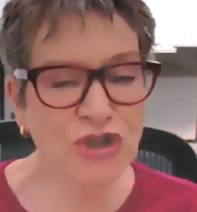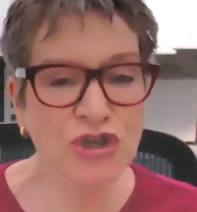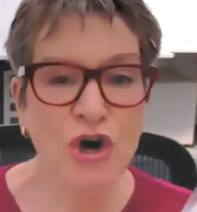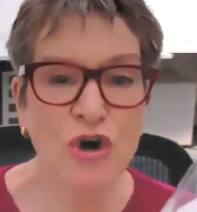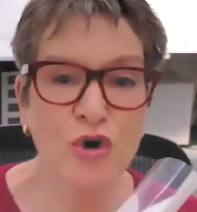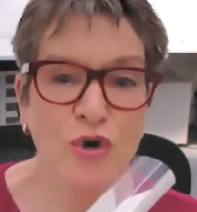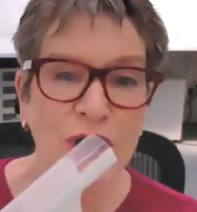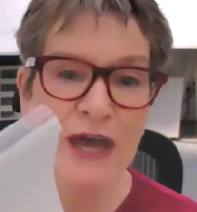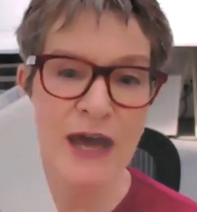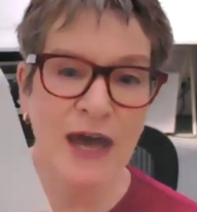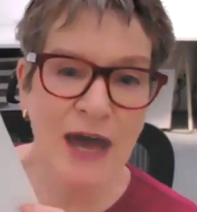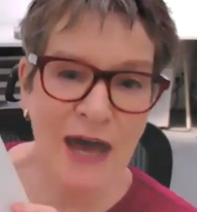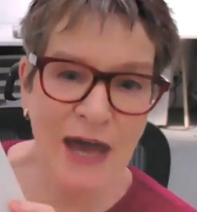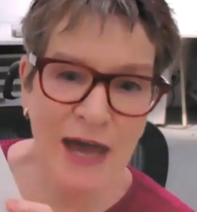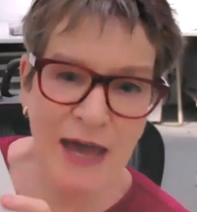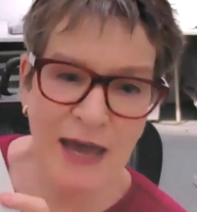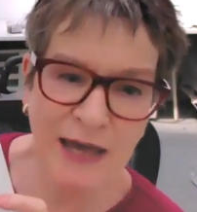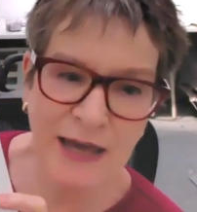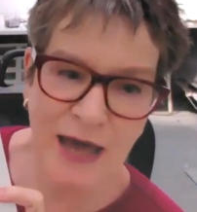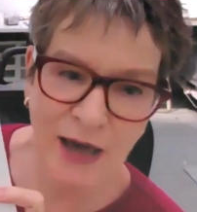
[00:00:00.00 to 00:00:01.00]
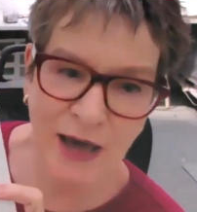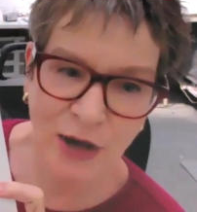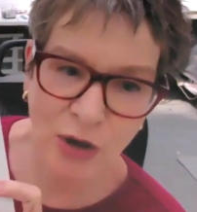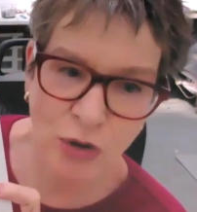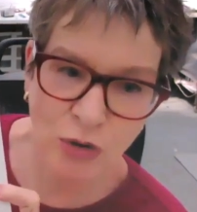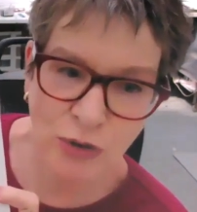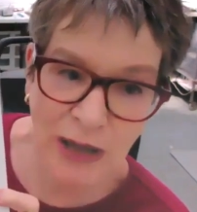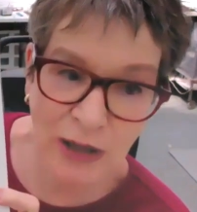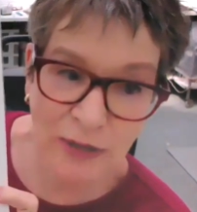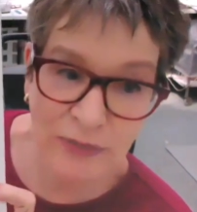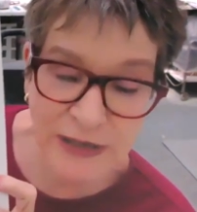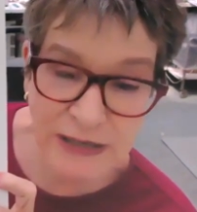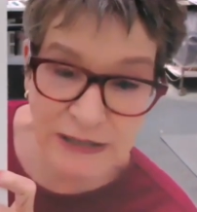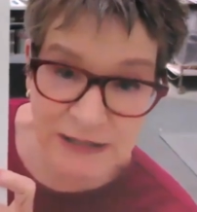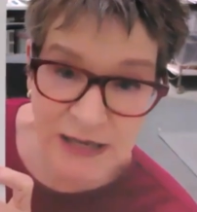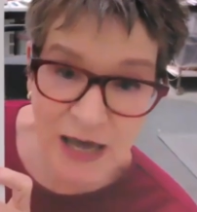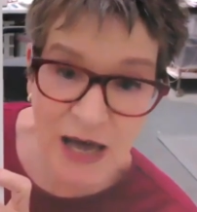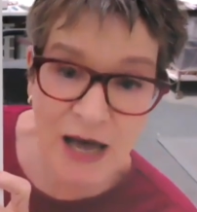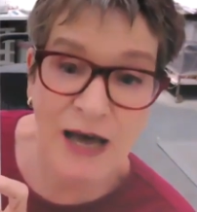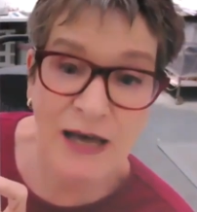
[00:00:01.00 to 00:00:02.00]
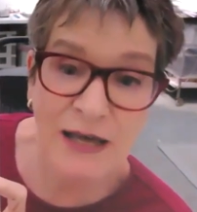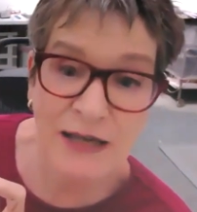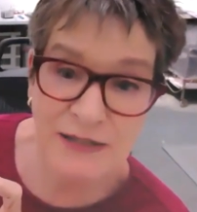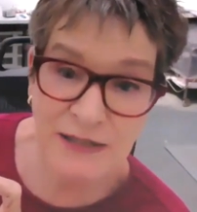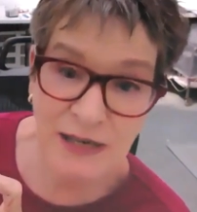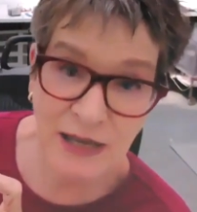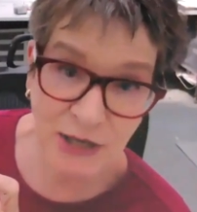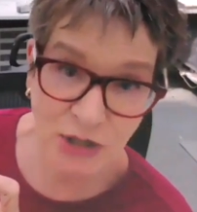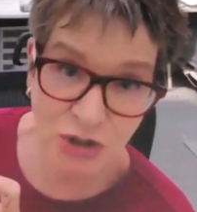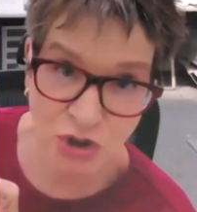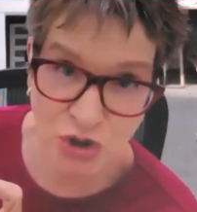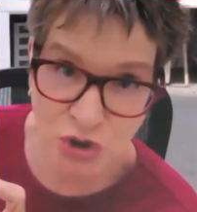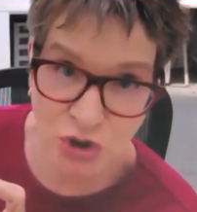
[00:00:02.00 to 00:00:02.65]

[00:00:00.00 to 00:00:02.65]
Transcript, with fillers: the Tokay gecko. Now, this guy is like a